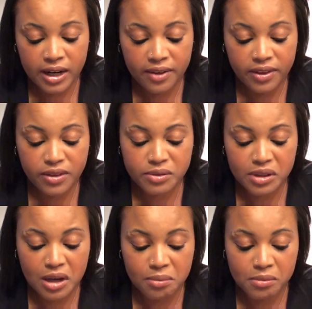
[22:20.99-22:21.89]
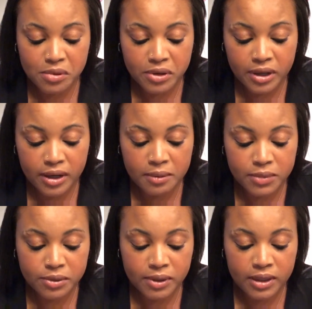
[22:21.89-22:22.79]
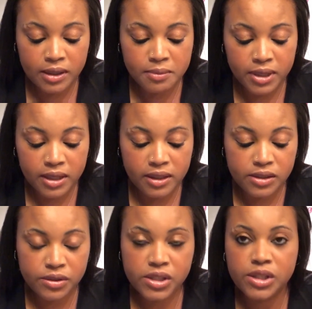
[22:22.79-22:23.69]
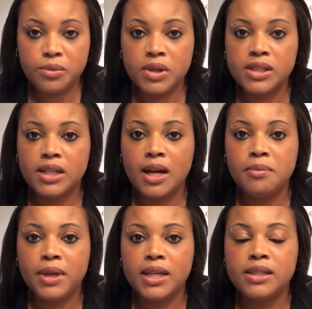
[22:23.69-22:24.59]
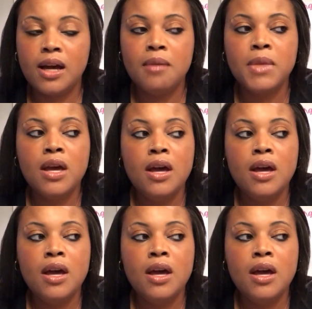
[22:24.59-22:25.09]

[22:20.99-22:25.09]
And I think there was a couple more in between there, but these are just the ones that I picked up